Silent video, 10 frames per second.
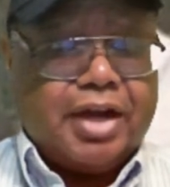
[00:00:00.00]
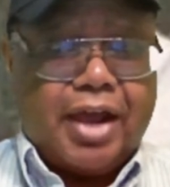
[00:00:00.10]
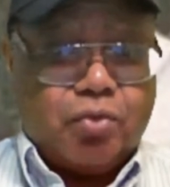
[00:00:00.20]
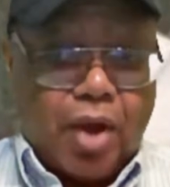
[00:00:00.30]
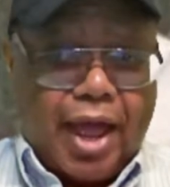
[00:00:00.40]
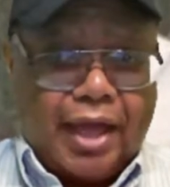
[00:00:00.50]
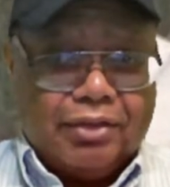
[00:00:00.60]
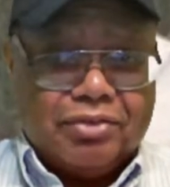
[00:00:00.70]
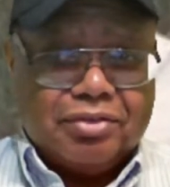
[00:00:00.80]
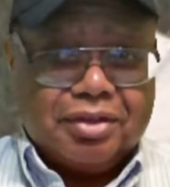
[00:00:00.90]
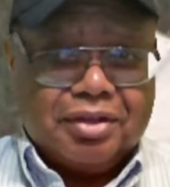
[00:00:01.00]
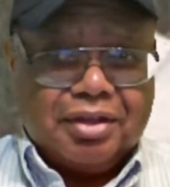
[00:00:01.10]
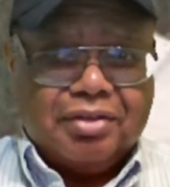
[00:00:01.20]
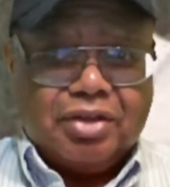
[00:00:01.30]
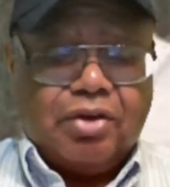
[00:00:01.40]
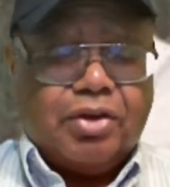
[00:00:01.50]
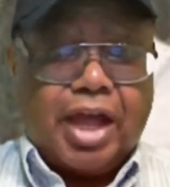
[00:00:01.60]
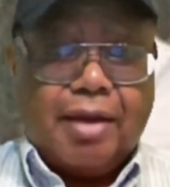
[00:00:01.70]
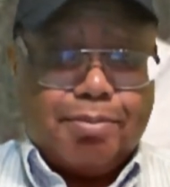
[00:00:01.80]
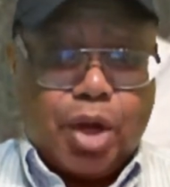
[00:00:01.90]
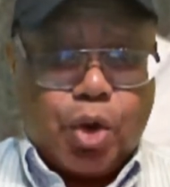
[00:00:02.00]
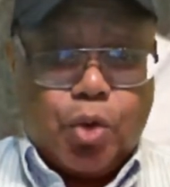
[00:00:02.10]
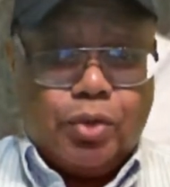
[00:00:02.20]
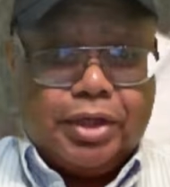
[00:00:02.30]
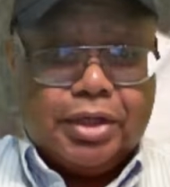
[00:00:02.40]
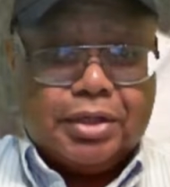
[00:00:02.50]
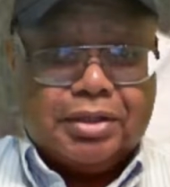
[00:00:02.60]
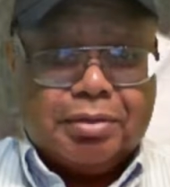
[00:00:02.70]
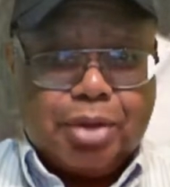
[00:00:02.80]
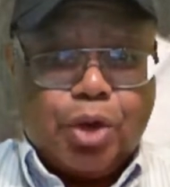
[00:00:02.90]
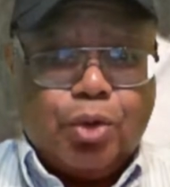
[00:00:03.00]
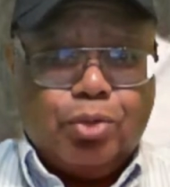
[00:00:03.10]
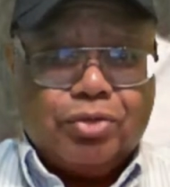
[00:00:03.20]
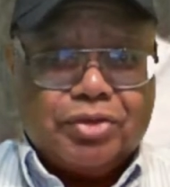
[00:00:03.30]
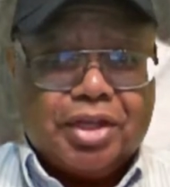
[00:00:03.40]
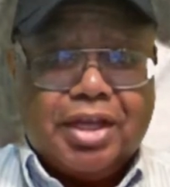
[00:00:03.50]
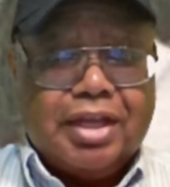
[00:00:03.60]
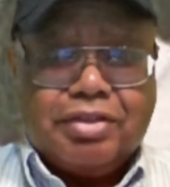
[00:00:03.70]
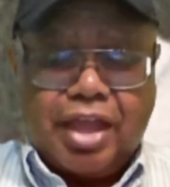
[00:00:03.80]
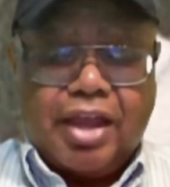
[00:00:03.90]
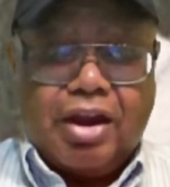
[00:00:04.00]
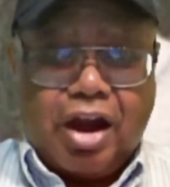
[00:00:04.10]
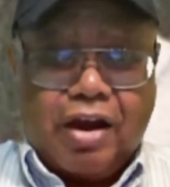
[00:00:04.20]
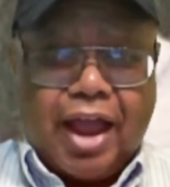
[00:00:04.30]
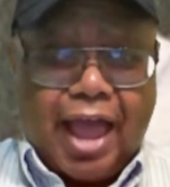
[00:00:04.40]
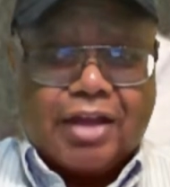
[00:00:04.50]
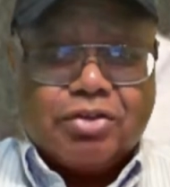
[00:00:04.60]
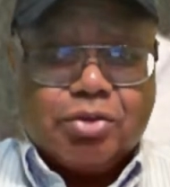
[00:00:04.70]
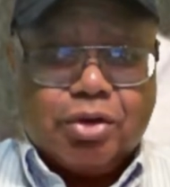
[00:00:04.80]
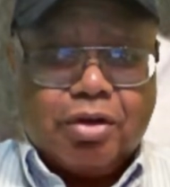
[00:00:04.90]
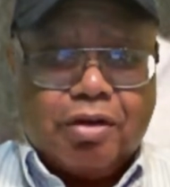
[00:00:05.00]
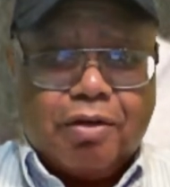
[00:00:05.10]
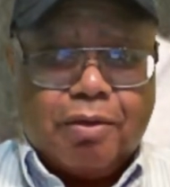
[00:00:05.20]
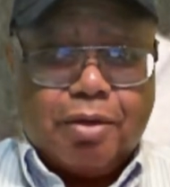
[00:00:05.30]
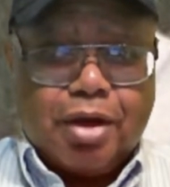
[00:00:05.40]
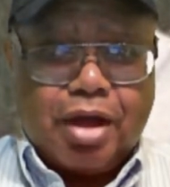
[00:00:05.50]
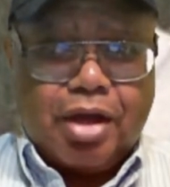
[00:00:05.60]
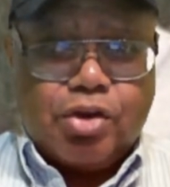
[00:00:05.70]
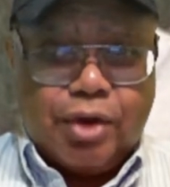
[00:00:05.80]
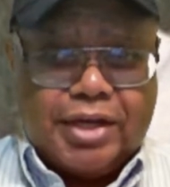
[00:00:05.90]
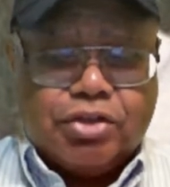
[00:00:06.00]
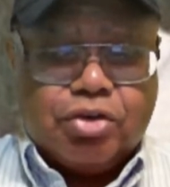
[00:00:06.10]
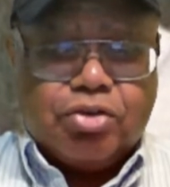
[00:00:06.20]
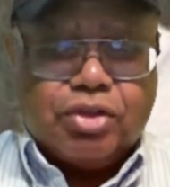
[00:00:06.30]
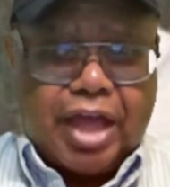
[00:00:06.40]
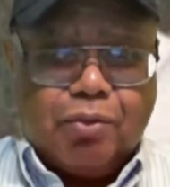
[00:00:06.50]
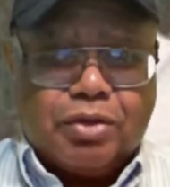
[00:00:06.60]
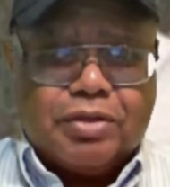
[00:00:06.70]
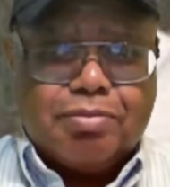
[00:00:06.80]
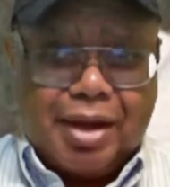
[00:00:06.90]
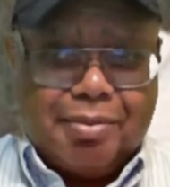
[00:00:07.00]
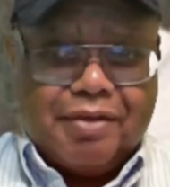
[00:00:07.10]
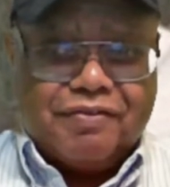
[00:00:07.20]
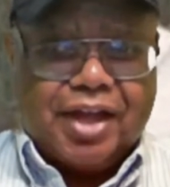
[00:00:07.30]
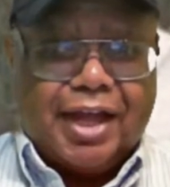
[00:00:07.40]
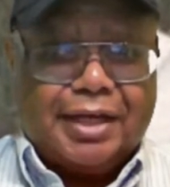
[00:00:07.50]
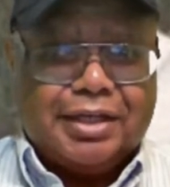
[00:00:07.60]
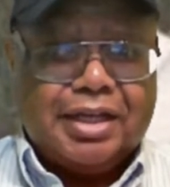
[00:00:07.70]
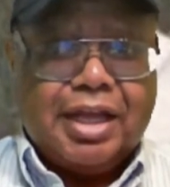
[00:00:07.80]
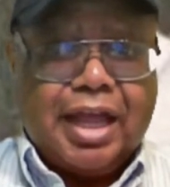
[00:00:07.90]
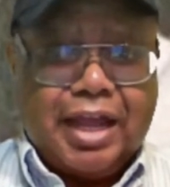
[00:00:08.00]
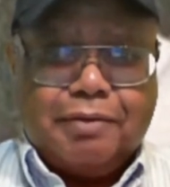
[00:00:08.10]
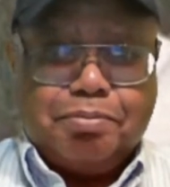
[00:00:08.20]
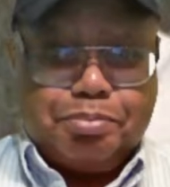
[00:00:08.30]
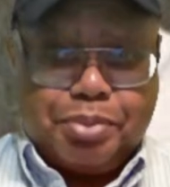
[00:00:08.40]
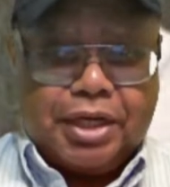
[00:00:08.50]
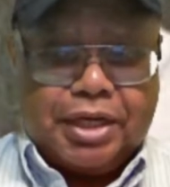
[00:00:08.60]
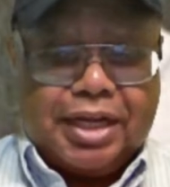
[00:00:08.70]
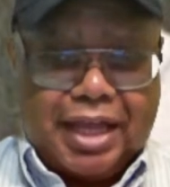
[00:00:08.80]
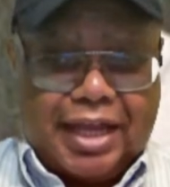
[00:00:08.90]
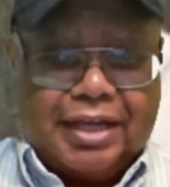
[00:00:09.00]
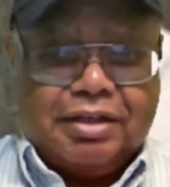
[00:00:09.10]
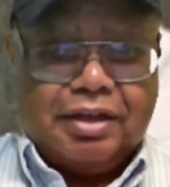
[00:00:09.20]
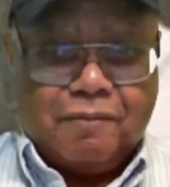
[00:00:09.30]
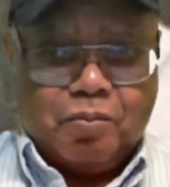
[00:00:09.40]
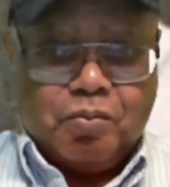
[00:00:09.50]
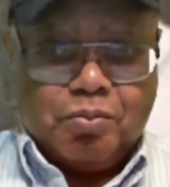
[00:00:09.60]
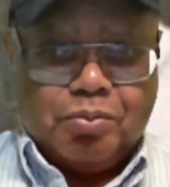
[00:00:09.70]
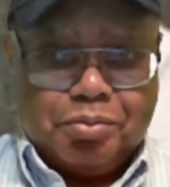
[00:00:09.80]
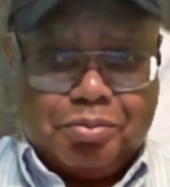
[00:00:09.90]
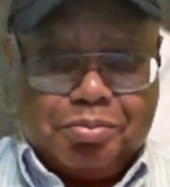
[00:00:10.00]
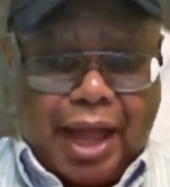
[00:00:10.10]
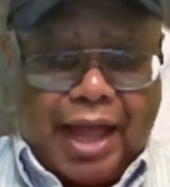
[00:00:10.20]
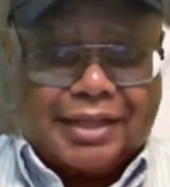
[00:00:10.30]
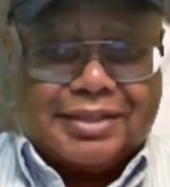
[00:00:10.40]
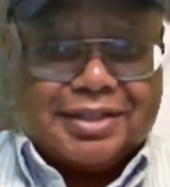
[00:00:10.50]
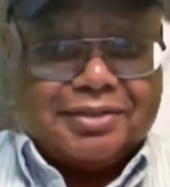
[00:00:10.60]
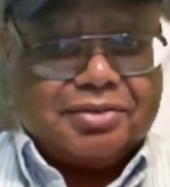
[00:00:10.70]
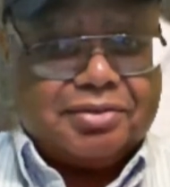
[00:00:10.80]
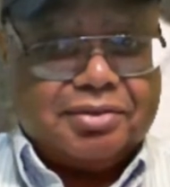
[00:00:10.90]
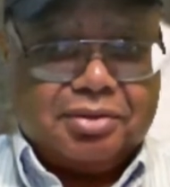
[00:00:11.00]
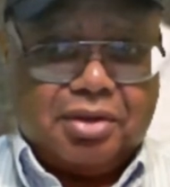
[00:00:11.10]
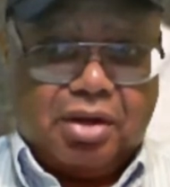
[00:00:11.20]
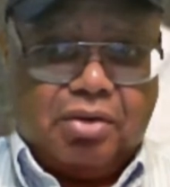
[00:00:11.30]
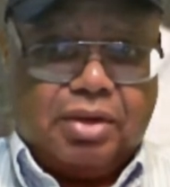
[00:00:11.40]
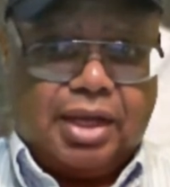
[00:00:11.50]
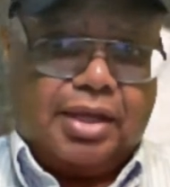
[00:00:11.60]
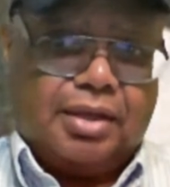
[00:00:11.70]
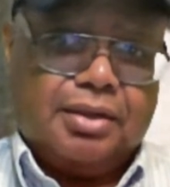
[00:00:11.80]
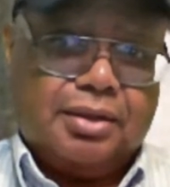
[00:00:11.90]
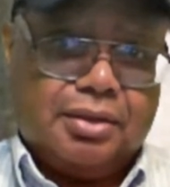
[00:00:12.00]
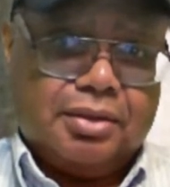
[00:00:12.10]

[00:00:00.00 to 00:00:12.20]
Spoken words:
They're not wax. They're not modes. They are actual creatures that was mummified and put in boxes. Okay.